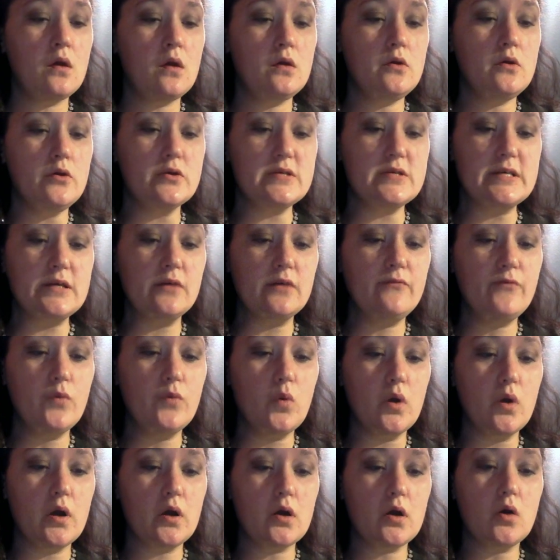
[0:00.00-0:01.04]
Using a
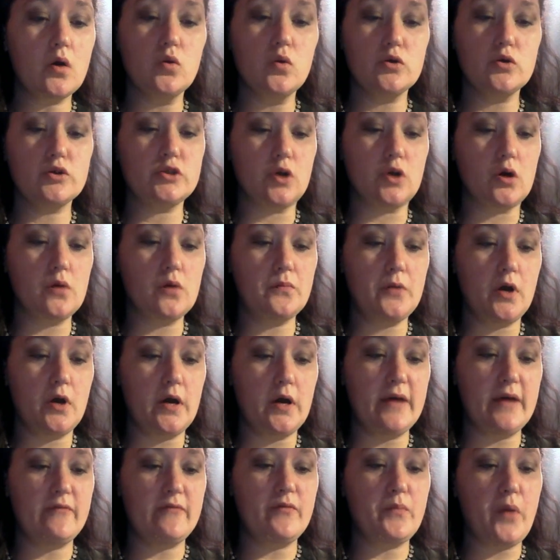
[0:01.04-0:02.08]
fork or sharp
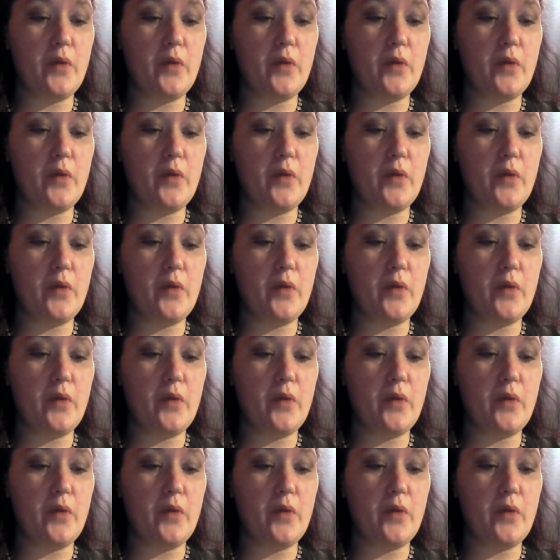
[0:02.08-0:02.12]
knife,